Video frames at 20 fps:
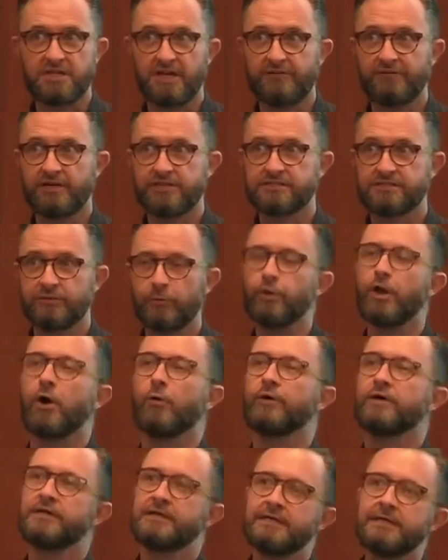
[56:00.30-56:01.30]
of our, oh no,
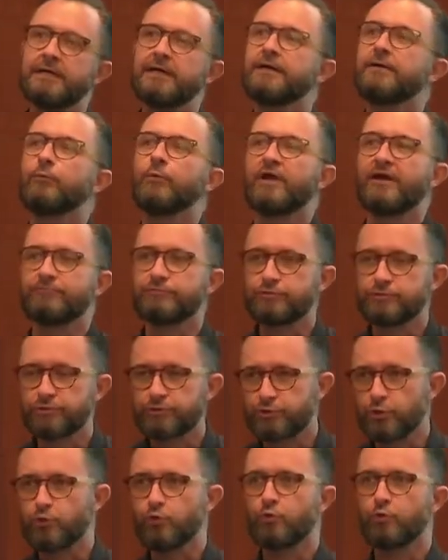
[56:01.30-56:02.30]
we have
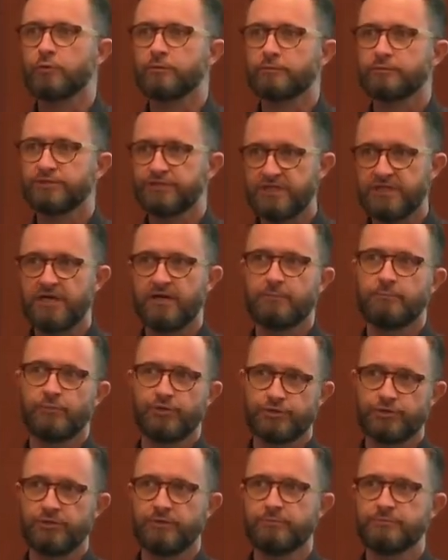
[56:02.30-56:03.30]
two Shia
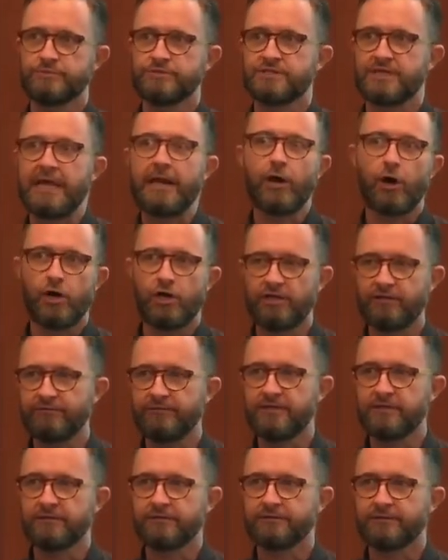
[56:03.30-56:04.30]
Muslims in all of
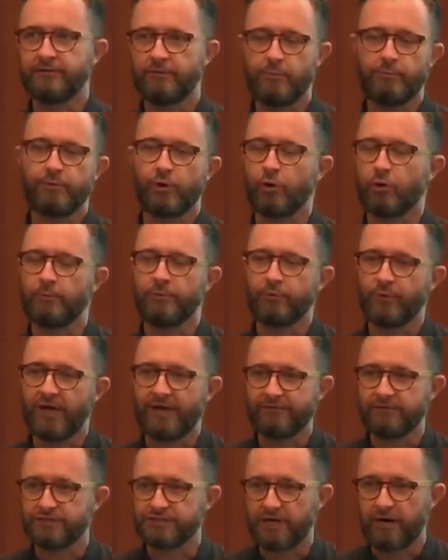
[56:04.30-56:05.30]
the, of the program that we have
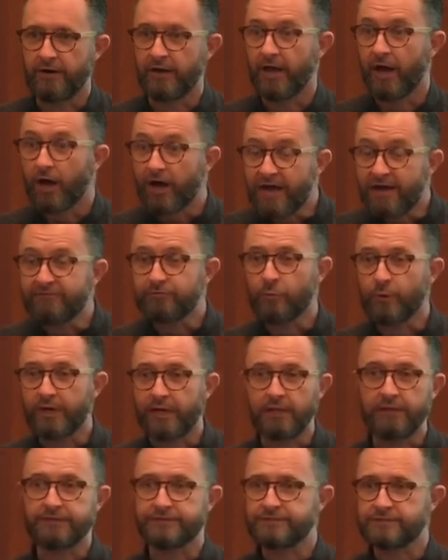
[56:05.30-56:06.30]
in Sharya. Uh, everyone
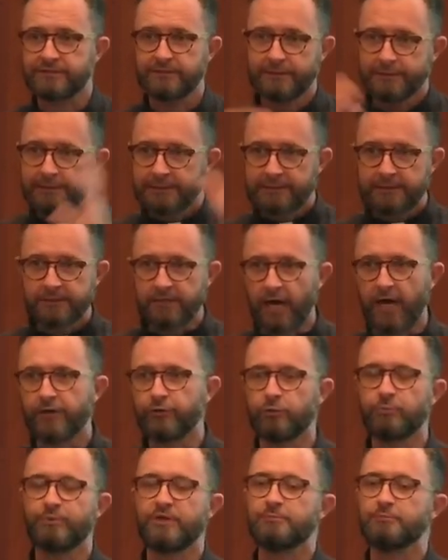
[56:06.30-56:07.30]
else,
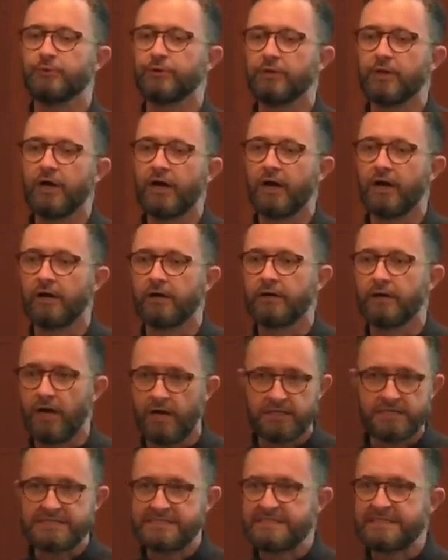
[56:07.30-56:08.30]
100 people, are, are
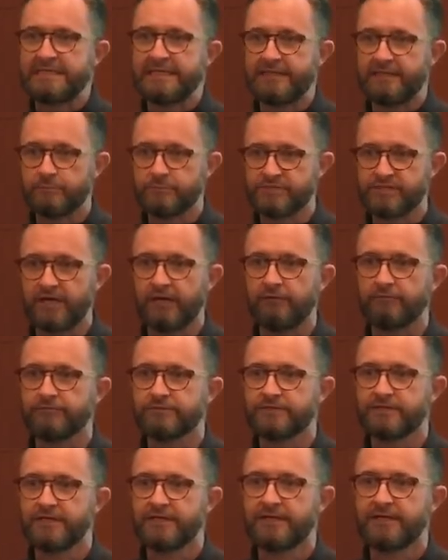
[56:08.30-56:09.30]
Yazidi themselves.
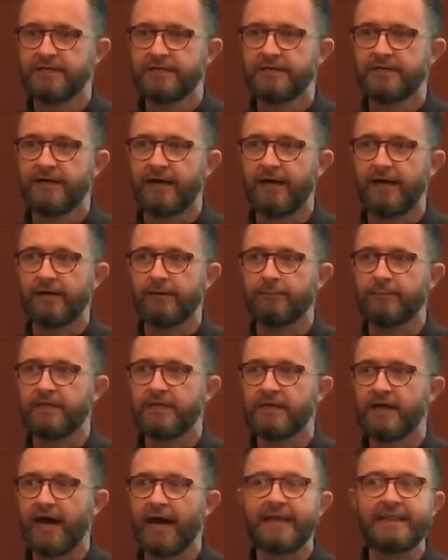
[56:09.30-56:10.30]
Uh,
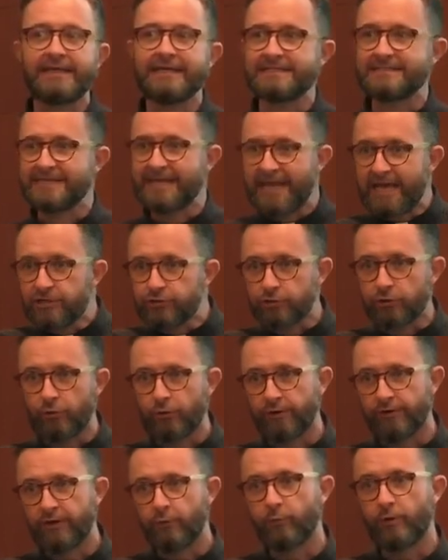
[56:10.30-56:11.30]
I think it's integral
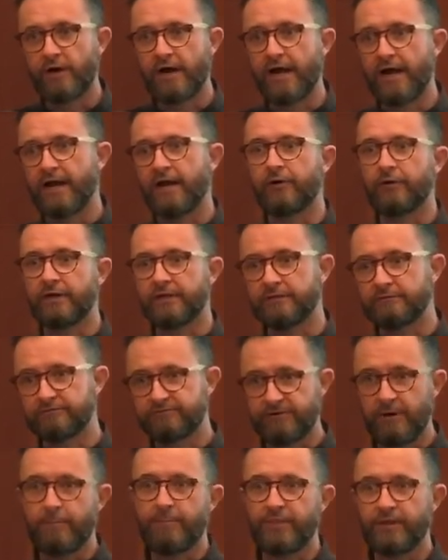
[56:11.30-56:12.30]
that we're hiring
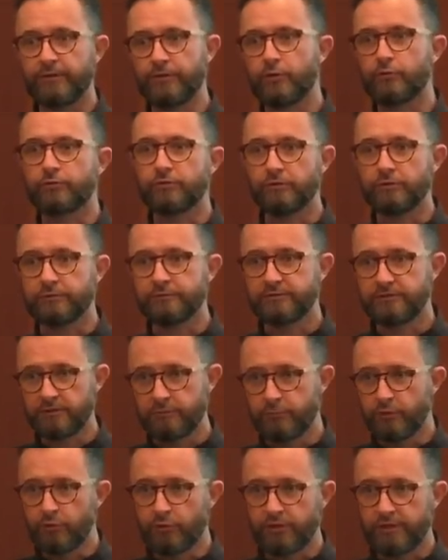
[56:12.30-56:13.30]
from the local
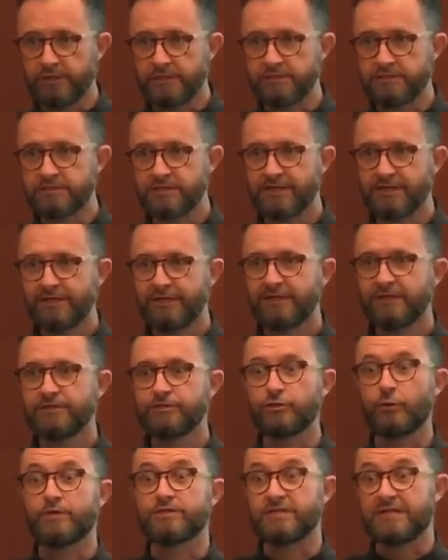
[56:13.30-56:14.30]
communities.
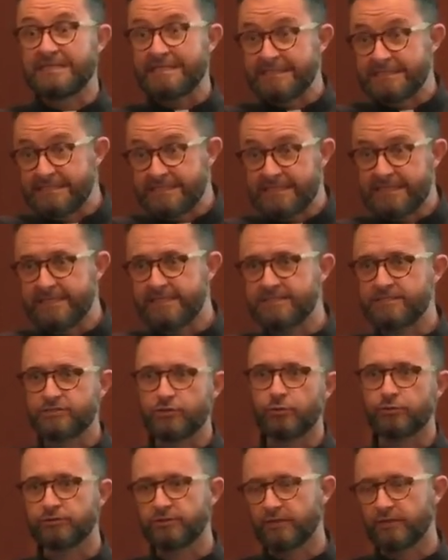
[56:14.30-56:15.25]
So it's a Yazidi, social,